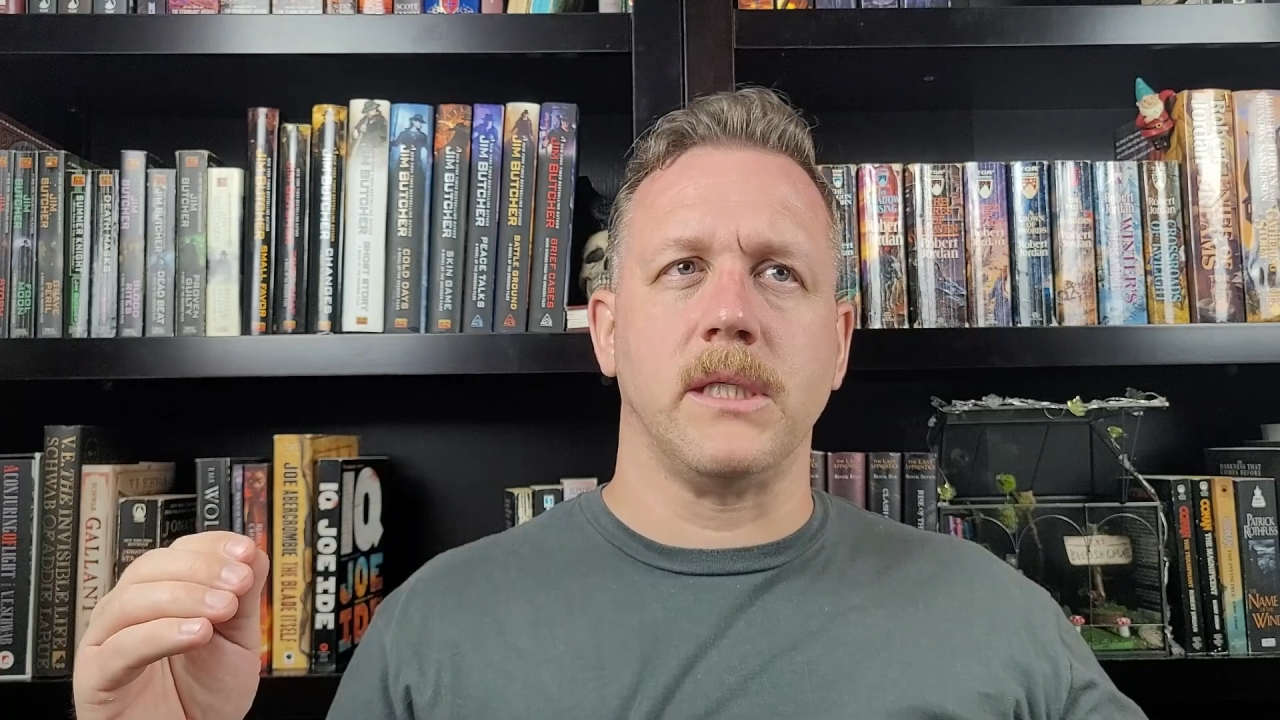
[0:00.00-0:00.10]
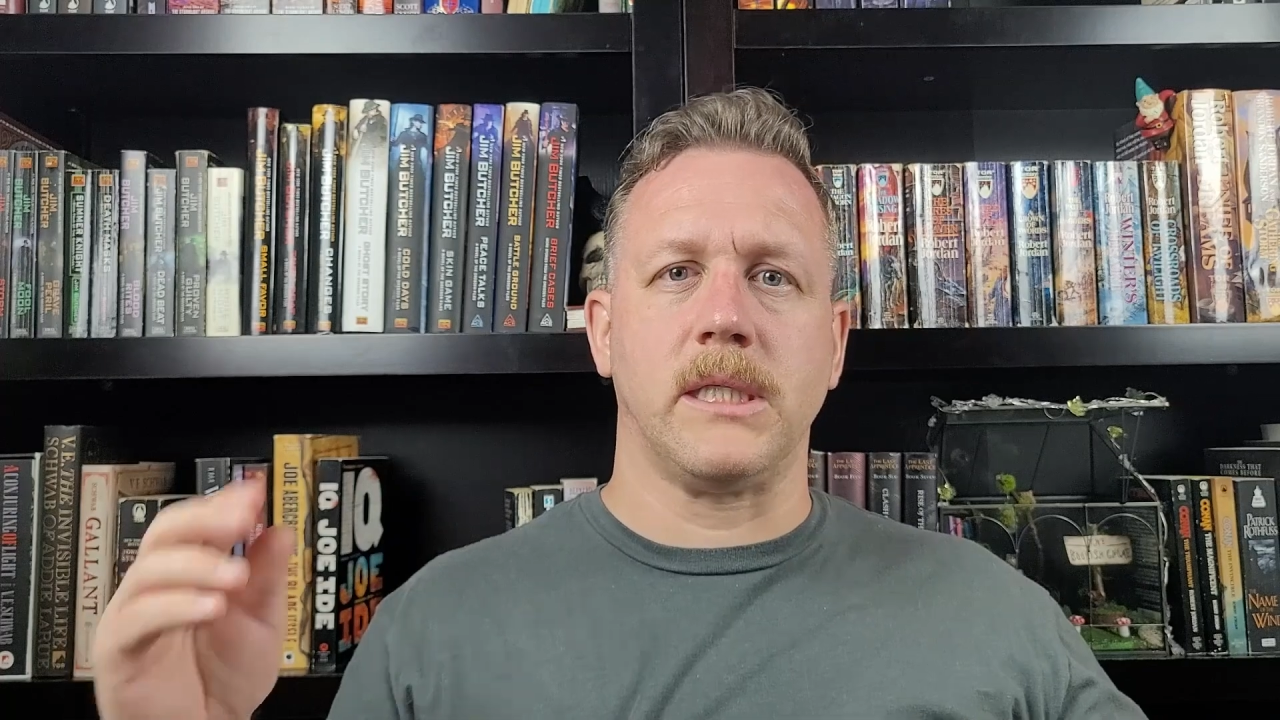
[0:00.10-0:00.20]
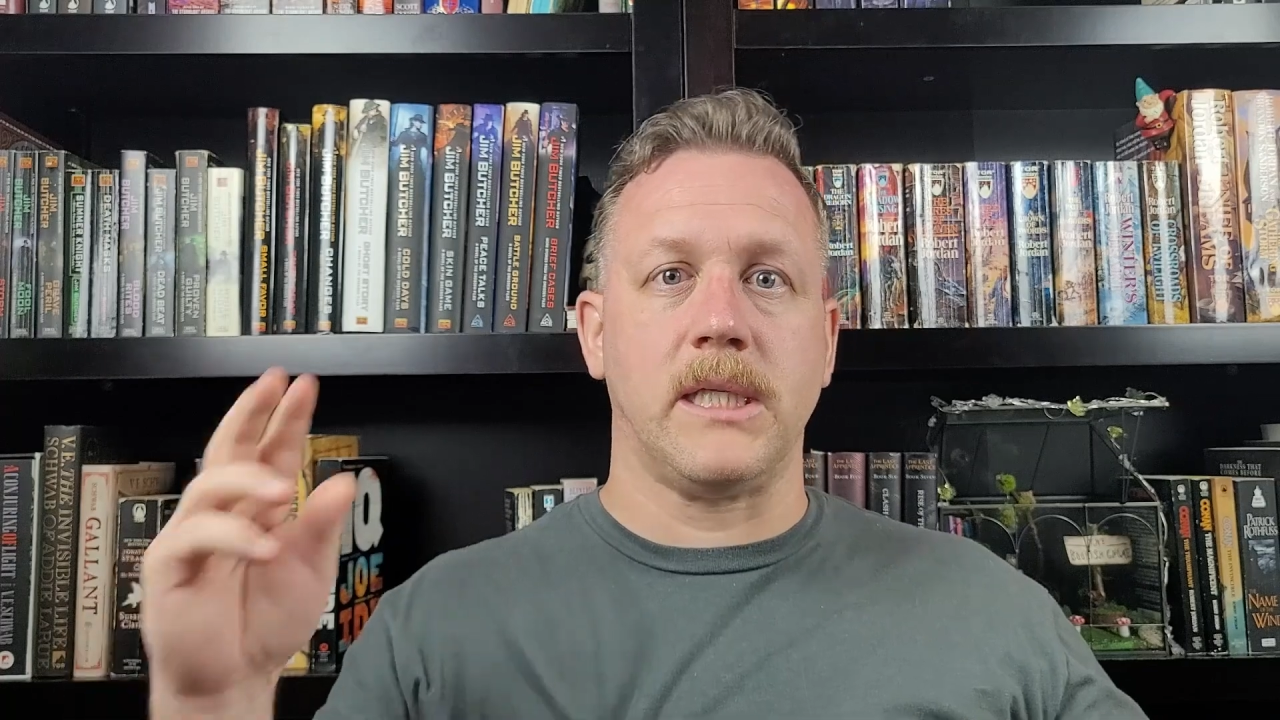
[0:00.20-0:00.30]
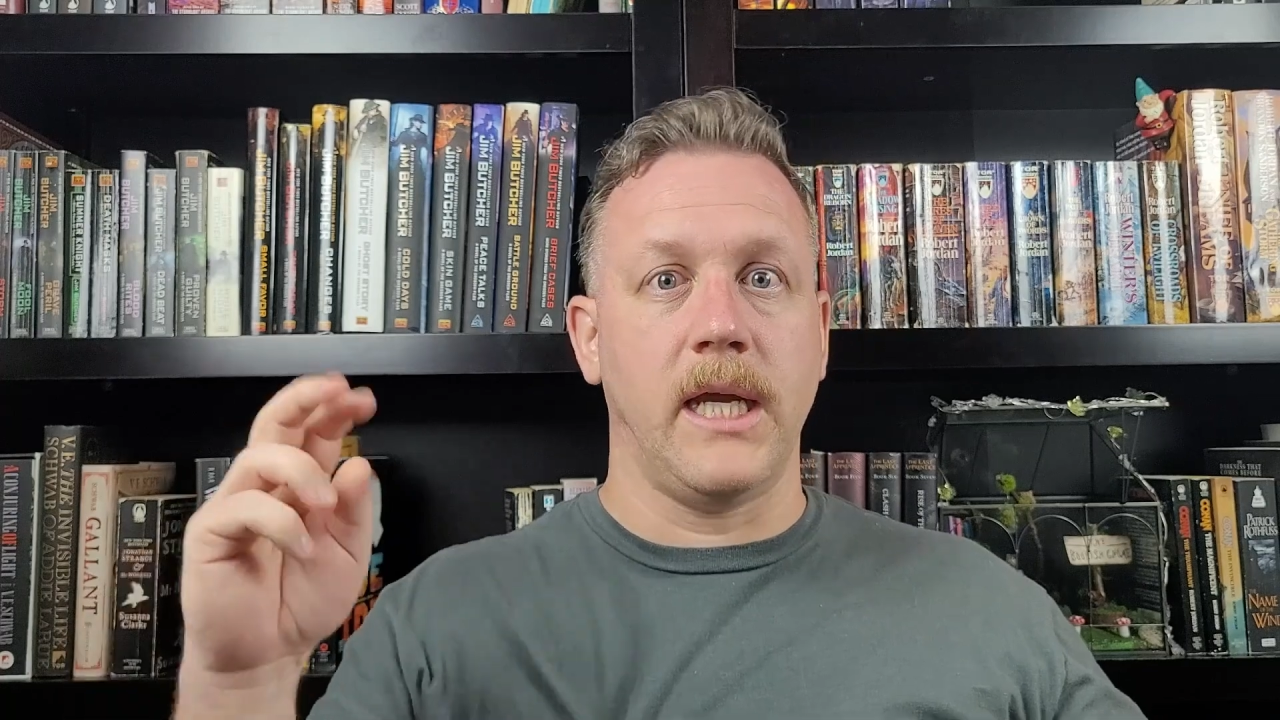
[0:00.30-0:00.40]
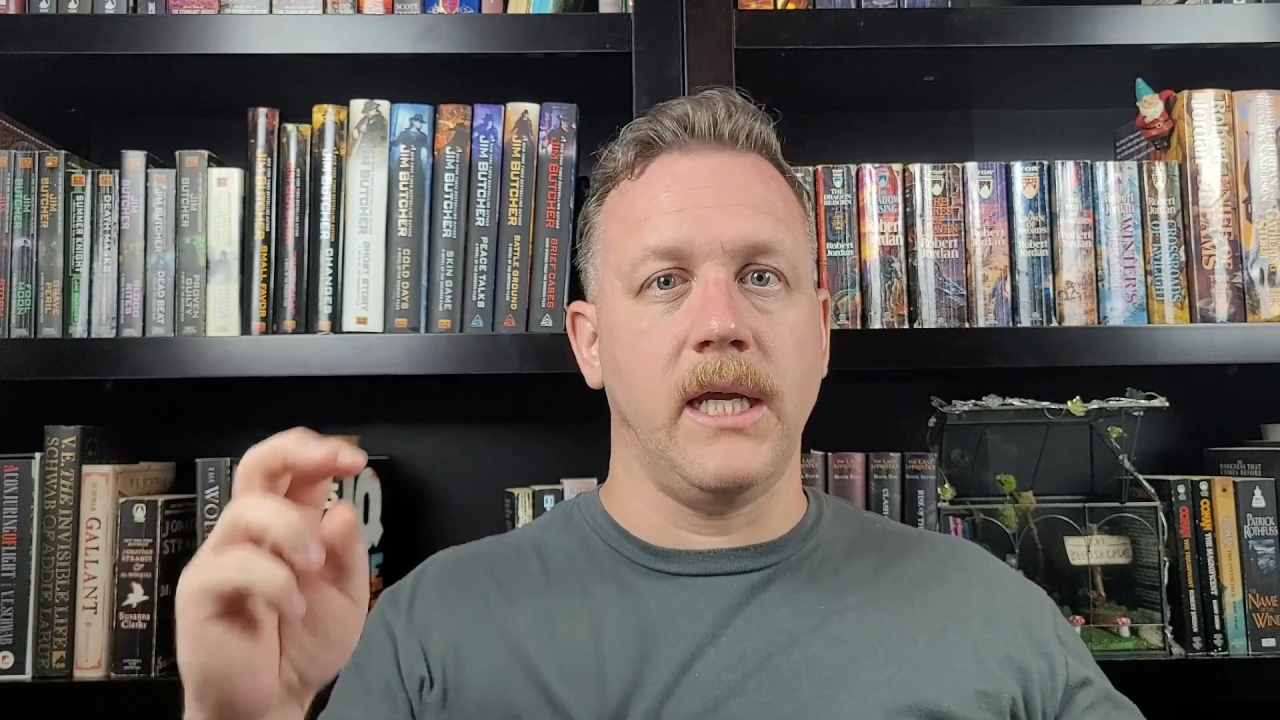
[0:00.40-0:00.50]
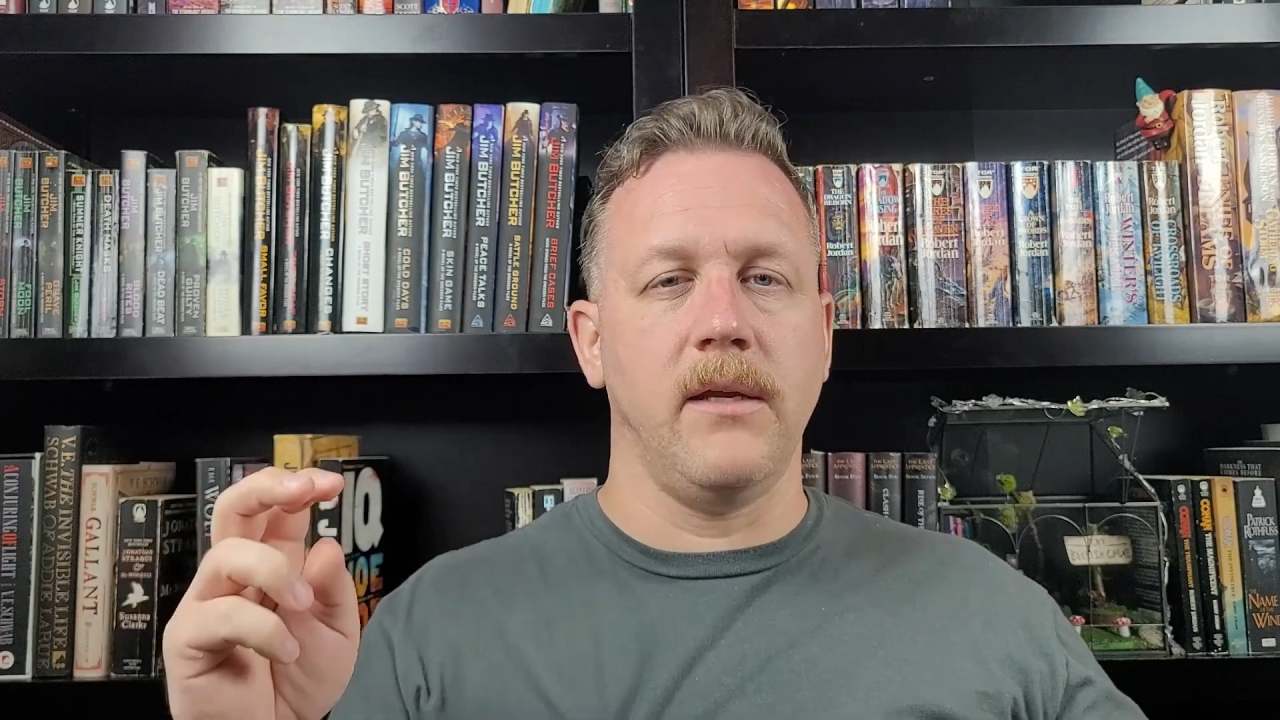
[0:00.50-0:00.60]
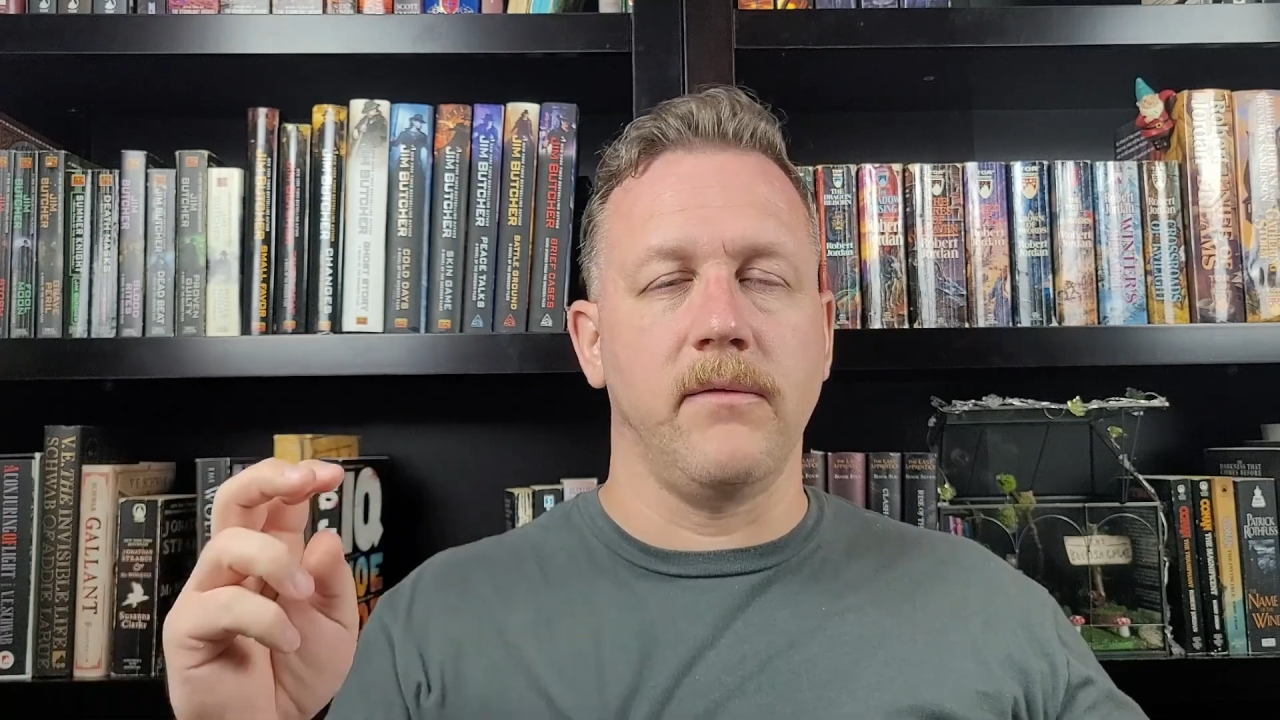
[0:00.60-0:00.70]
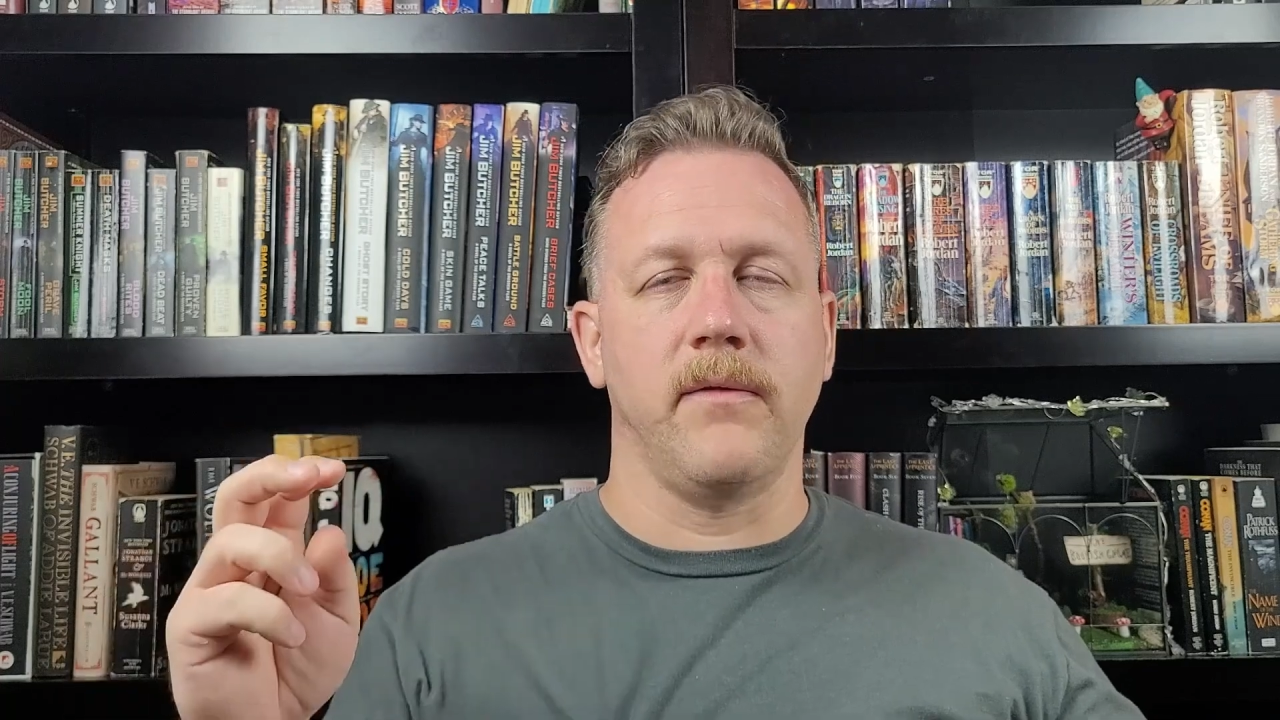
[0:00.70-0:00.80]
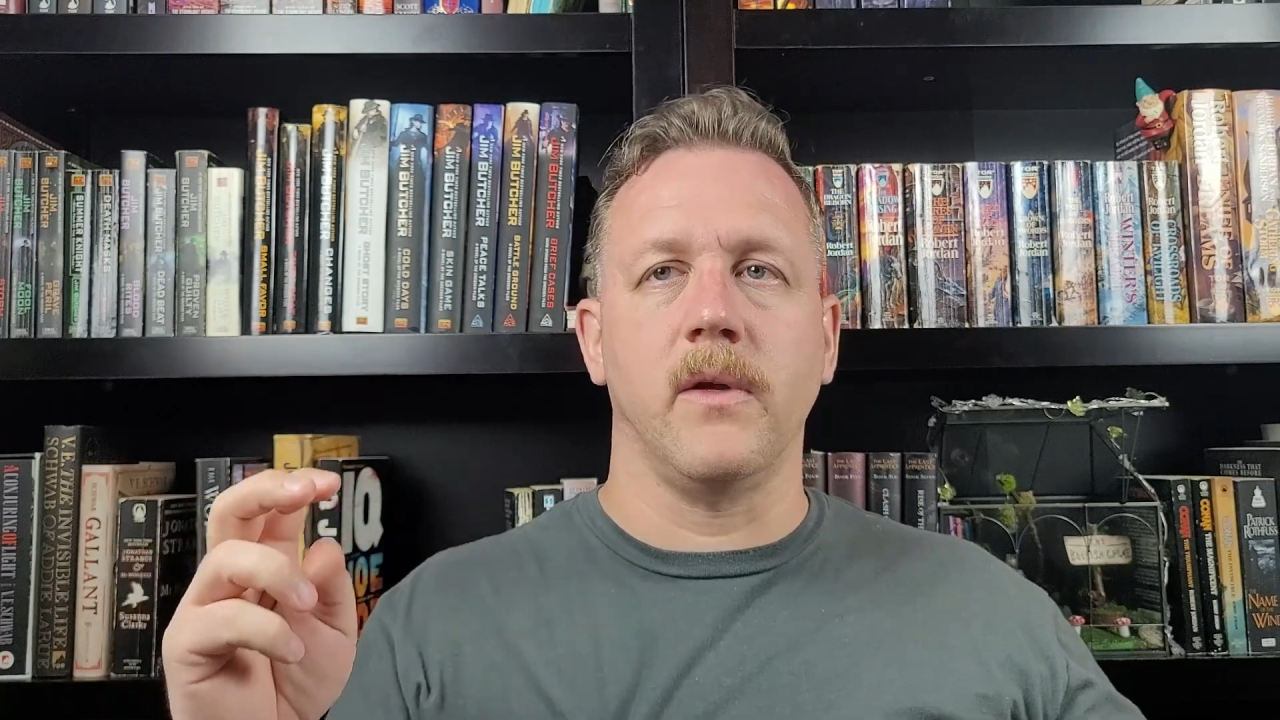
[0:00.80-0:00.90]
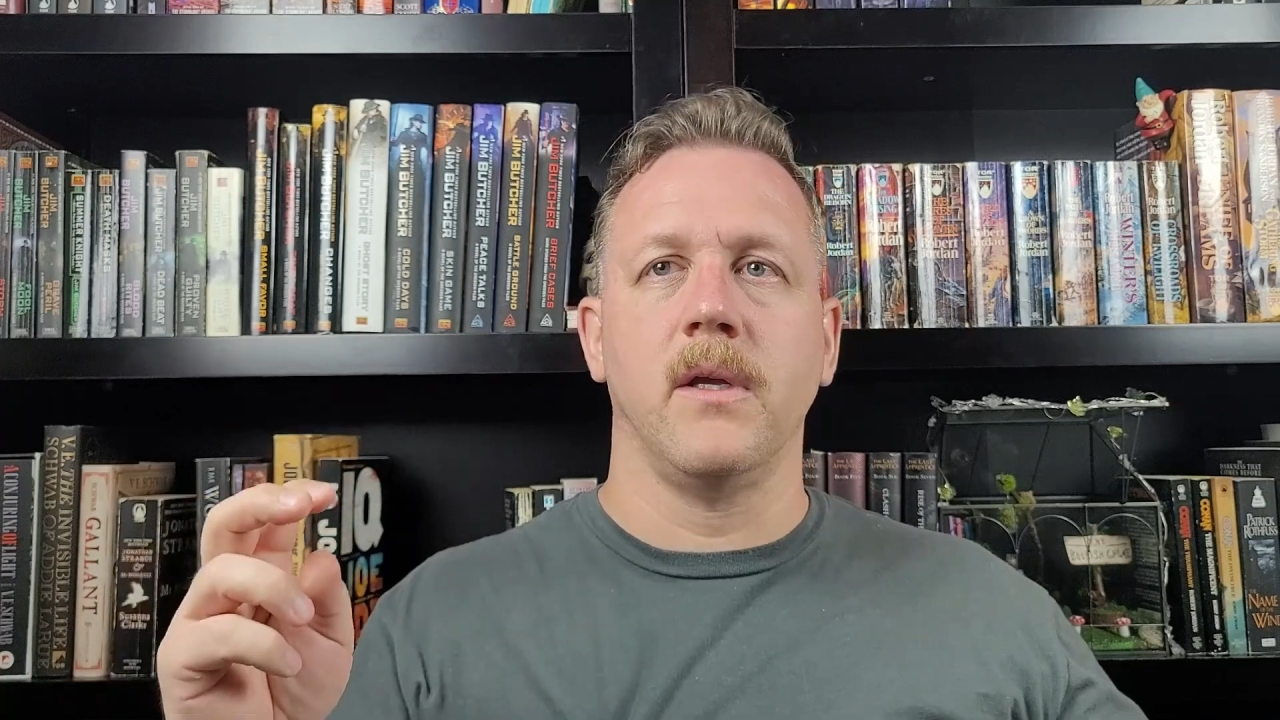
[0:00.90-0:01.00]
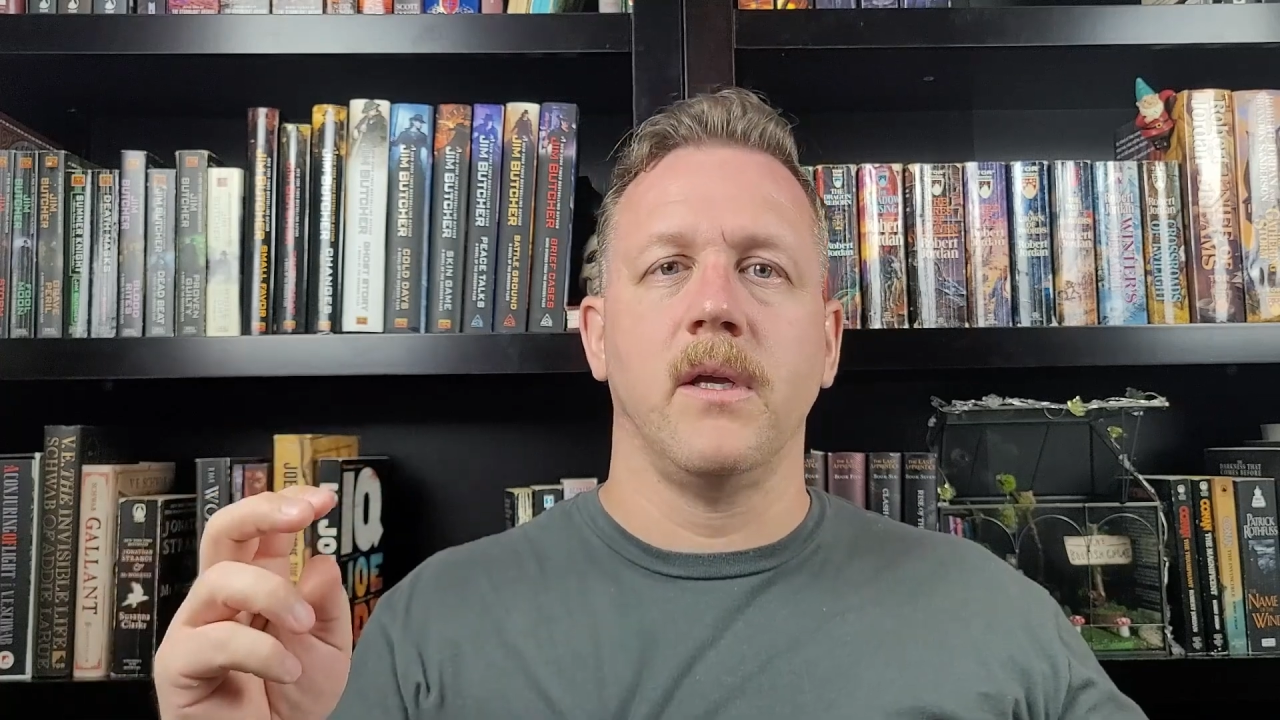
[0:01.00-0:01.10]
save